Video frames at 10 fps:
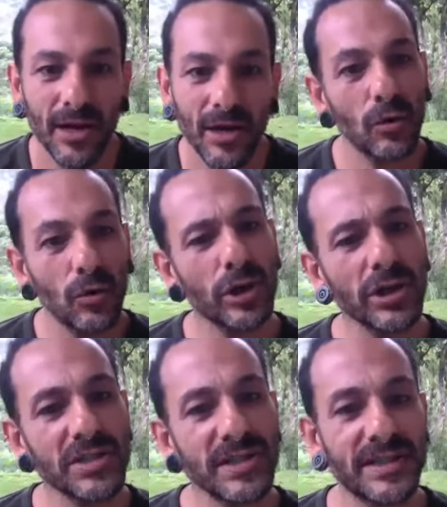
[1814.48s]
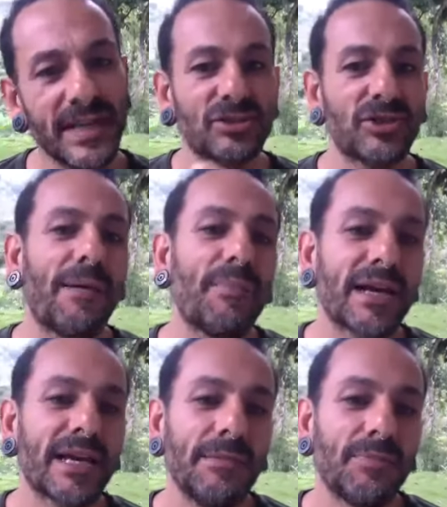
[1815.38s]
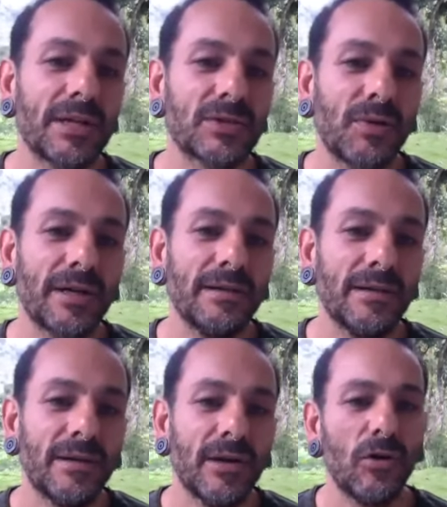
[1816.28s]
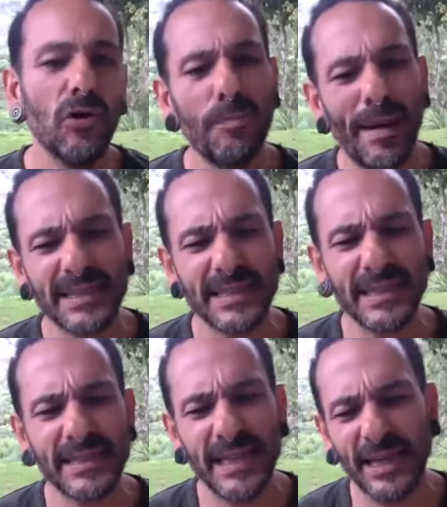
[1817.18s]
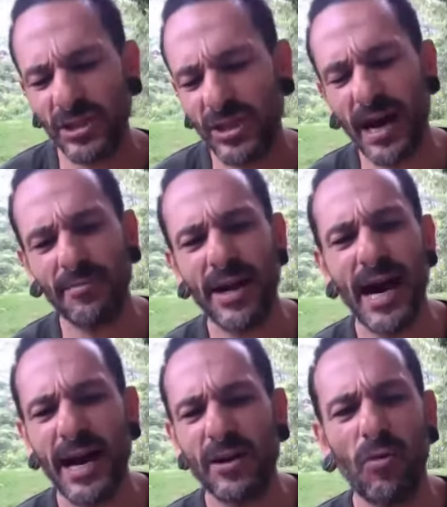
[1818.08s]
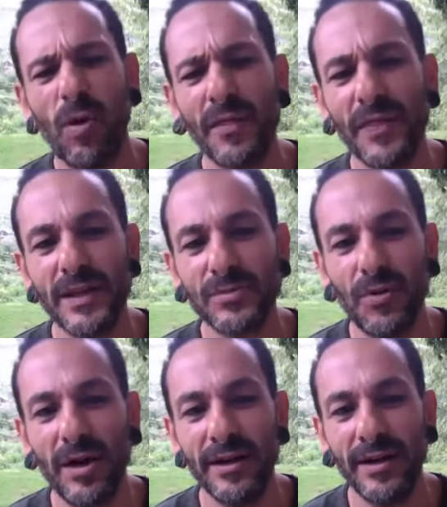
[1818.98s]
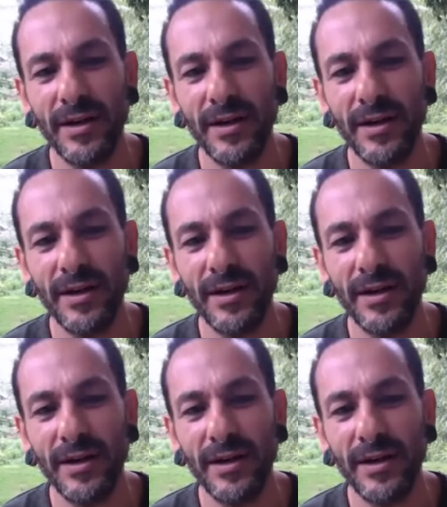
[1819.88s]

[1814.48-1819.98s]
Ooh, good sensation. I'm going to keep this one. Ooh, bad sensation. I don't want this one.